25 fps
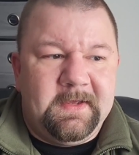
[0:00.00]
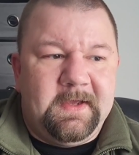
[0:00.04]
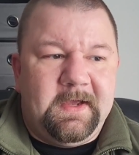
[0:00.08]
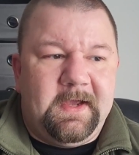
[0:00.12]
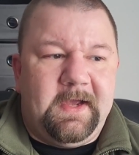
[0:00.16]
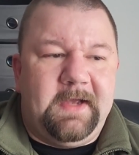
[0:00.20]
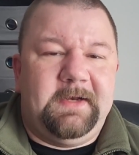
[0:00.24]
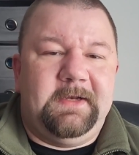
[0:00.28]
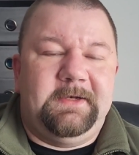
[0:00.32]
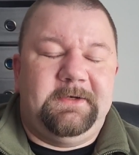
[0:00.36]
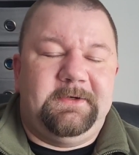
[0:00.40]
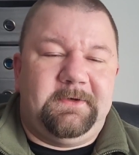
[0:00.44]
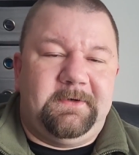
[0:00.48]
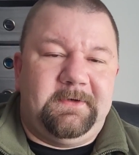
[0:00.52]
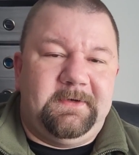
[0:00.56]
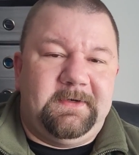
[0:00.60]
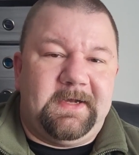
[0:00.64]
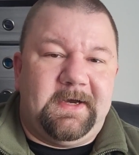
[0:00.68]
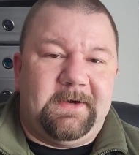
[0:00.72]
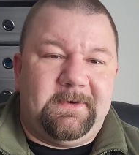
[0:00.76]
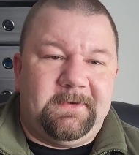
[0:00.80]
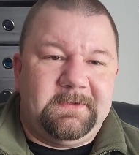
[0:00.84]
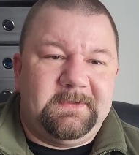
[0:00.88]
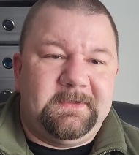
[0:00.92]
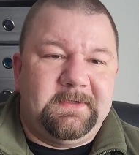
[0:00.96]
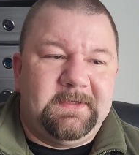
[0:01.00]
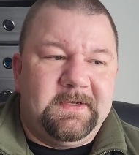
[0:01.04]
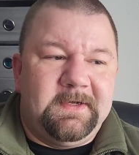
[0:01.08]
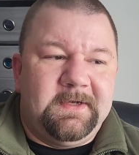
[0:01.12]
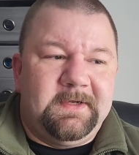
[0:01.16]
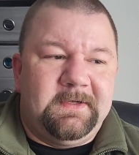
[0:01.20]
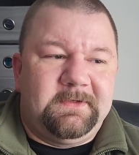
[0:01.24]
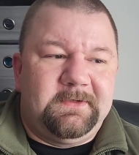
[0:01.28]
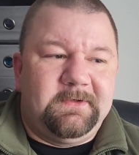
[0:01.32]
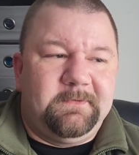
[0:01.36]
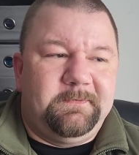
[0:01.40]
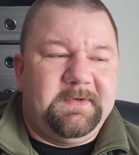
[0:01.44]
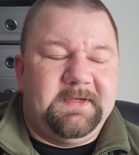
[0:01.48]
and it turned out
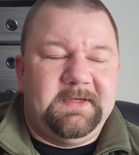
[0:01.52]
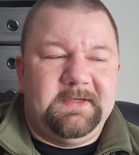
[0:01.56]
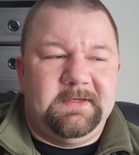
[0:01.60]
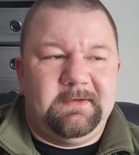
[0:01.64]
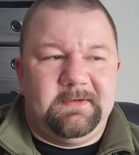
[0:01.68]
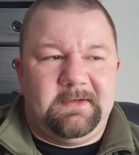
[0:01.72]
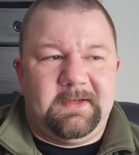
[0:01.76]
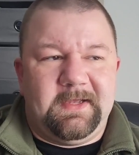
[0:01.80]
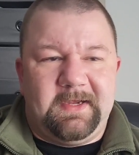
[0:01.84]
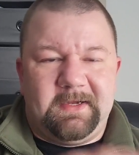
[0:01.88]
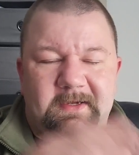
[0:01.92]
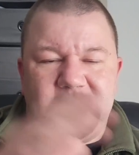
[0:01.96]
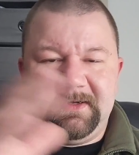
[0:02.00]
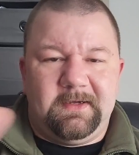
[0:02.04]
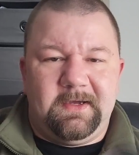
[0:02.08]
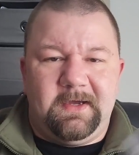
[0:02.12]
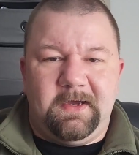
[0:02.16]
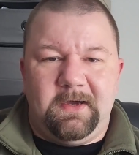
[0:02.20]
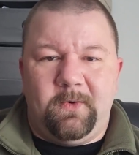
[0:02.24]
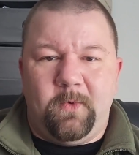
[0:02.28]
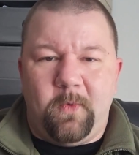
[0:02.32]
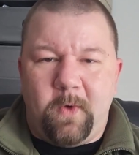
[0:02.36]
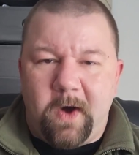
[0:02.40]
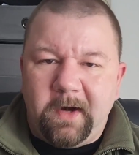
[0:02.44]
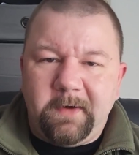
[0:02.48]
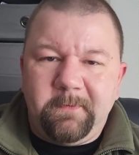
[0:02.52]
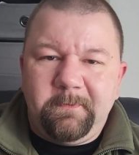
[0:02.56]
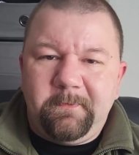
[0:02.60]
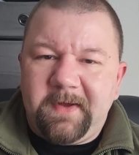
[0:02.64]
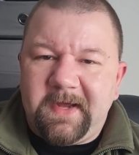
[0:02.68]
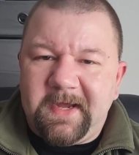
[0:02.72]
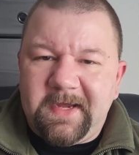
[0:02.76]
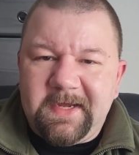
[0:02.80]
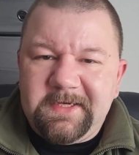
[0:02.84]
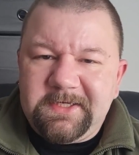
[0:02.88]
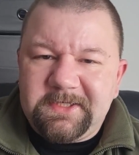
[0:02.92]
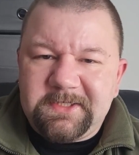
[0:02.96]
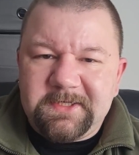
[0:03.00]
to be like a
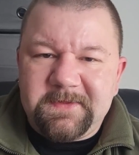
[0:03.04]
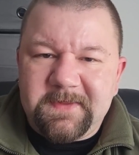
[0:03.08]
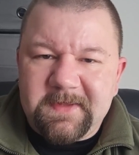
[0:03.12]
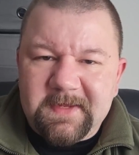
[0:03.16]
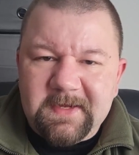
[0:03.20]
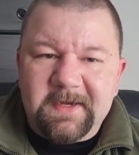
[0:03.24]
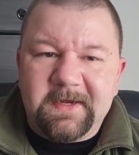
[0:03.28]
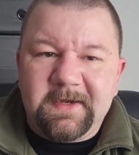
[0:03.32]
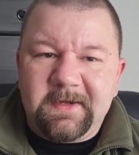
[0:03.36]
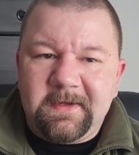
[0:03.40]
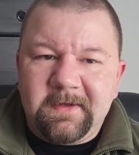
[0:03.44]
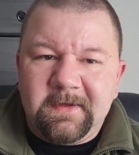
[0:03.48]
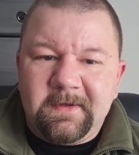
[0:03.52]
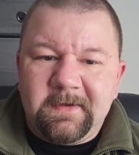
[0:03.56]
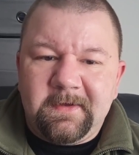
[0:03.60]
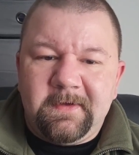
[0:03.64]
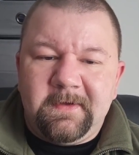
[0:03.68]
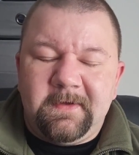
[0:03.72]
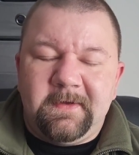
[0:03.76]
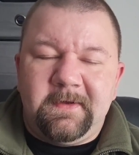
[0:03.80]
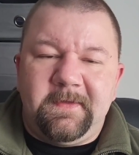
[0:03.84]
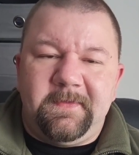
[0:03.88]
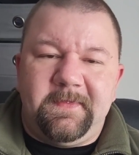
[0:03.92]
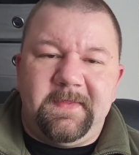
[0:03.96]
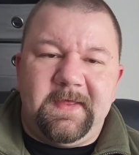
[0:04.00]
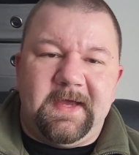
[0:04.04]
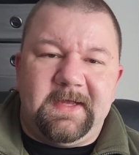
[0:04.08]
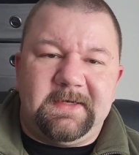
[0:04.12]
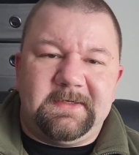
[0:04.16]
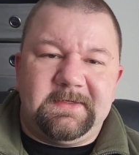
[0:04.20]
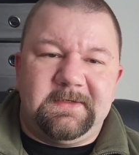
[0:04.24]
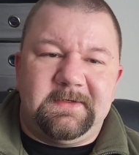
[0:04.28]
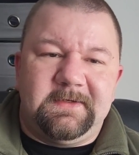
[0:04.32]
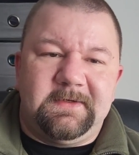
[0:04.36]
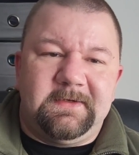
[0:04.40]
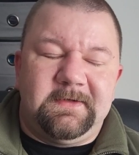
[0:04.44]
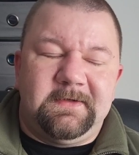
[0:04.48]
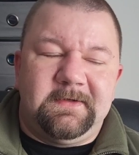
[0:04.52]
one-page thing
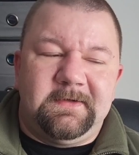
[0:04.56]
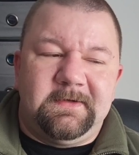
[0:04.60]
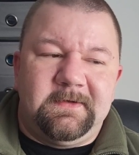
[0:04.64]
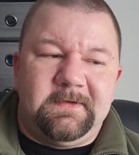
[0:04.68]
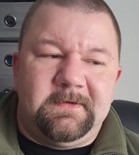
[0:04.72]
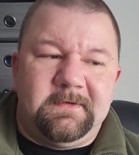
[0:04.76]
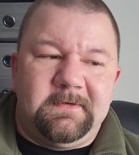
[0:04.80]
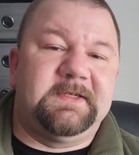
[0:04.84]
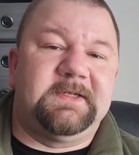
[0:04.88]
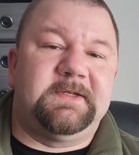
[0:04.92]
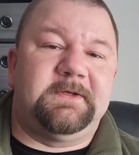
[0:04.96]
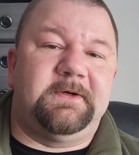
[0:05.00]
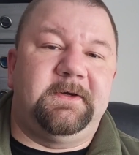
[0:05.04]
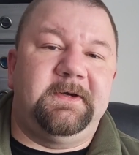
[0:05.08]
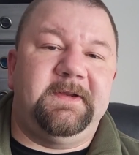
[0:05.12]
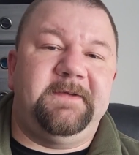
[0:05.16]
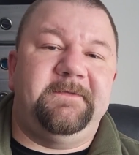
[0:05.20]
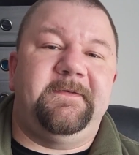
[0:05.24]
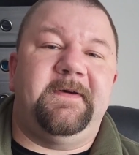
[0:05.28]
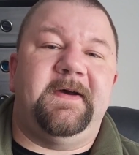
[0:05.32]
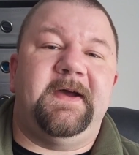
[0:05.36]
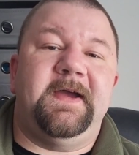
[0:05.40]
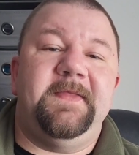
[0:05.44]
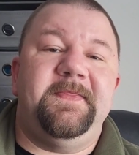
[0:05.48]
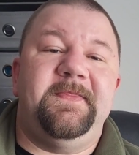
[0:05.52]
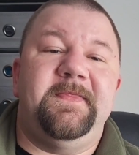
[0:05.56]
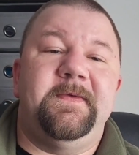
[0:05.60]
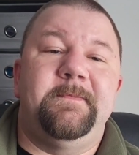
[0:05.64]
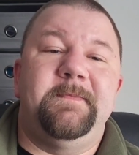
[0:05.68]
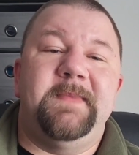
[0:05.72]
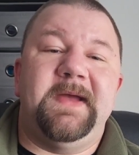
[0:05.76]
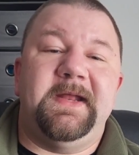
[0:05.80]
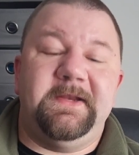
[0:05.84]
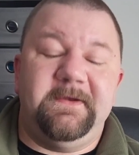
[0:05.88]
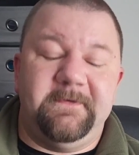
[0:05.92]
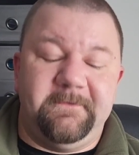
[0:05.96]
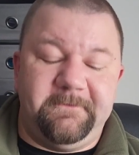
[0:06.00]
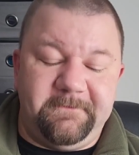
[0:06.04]
that certified the
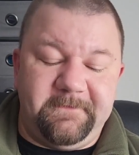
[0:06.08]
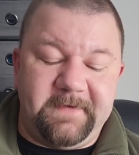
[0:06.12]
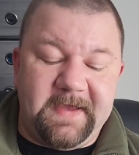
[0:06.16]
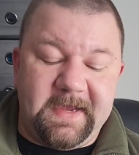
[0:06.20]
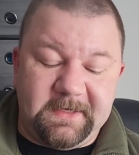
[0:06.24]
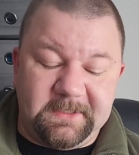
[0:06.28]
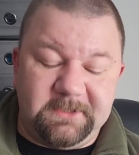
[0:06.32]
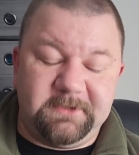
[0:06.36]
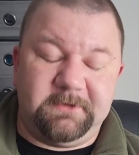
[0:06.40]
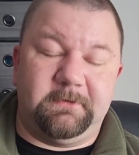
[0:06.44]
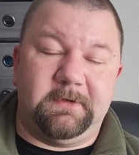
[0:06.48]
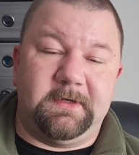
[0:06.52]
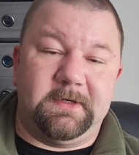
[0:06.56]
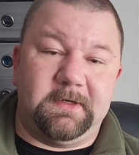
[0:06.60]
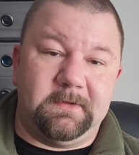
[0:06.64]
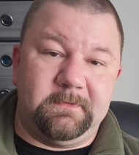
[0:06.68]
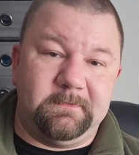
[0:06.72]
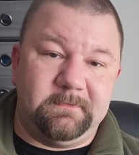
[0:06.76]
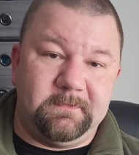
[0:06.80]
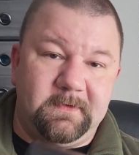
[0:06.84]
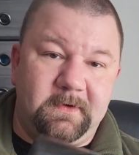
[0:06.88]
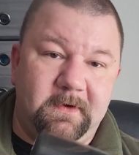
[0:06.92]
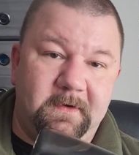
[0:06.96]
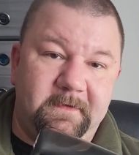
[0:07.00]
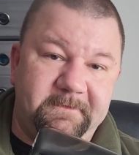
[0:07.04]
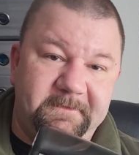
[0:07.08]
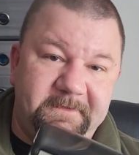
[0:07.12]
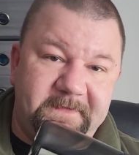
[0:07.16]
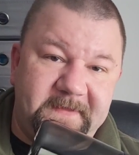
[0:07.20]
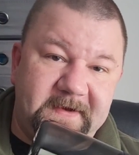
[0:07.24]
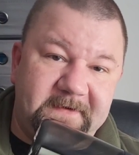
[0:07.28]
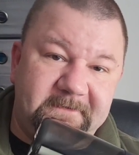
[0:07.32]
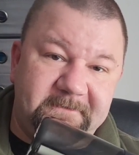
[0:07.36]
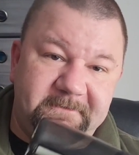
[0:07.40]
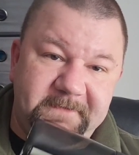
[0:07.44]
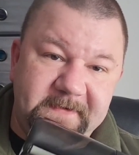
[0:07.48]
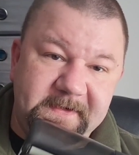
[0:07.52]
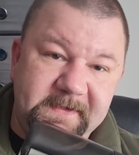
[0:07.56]
manufacturer of
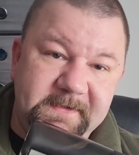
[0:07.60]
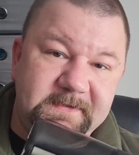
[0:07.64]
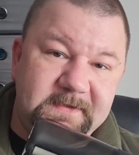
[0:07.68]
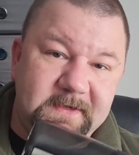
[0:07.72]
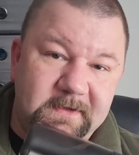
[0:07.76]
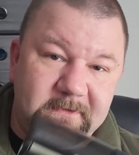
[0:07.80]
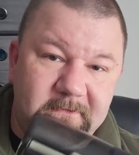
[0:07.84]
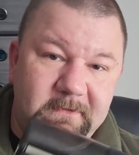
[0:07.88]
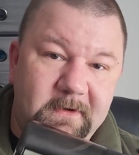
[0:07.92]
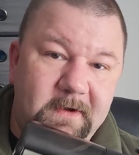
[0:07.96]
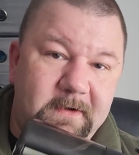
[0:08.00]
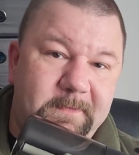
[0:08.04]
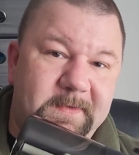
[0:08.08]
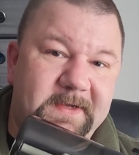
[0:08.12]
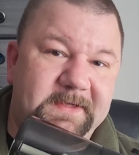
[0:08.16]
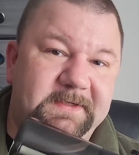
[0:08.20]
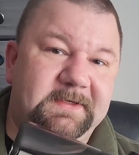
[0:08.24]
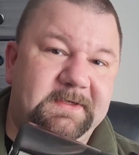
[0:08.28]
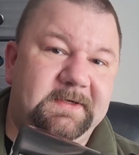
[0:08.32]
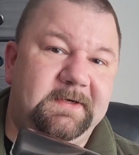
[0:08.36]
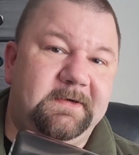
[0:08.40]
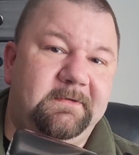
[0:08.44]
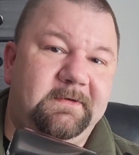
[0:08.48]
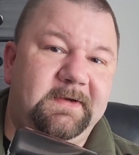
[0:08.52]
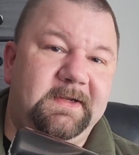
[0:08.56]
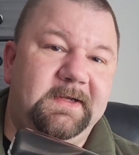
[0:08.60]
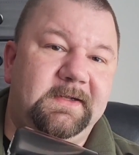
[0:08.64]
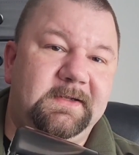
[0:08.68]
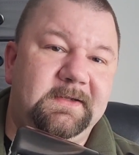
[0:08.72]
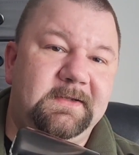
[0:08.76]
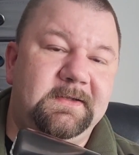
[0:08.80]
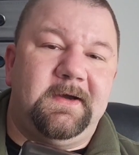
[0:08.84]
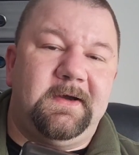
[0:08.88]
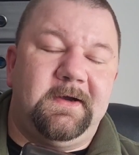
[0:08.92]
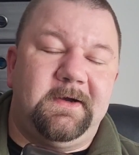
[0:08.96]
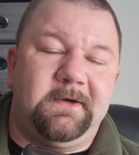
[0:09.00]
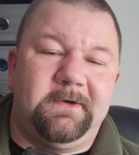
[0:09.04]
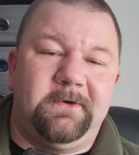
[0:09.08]
that filter raw material
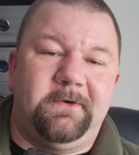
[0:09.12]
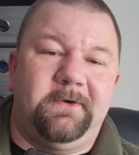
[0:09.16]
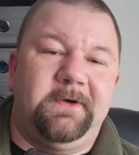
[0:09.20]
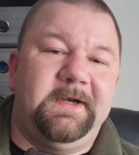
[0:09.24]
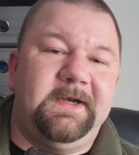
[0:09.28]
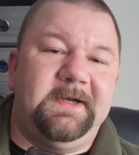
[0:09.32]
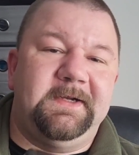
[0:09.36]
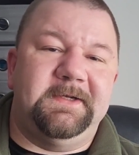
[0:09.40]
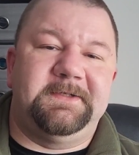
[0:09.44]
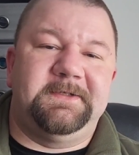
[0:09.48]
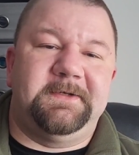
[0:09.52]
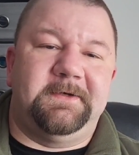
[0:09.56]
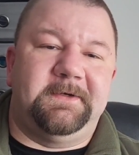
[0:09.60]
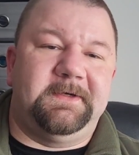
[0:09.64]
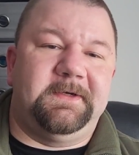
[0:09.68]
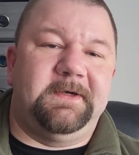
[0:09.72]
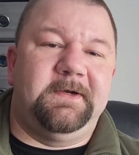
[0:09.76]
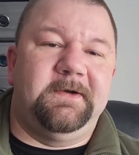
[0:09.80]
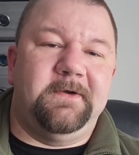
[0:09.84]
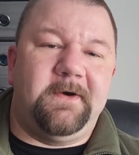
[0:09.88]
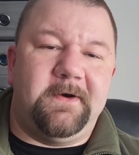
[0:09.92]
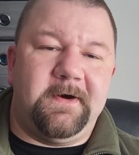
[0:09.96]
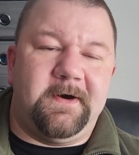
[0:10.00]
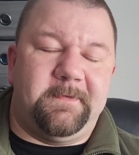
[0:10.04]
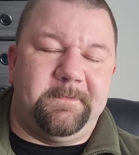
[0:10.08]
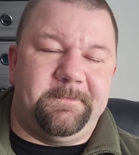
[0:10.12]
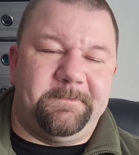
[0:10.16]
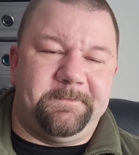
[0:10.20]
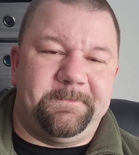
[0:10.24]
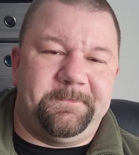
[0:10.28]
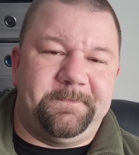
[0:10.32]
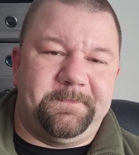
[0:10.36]
according to a certain norm.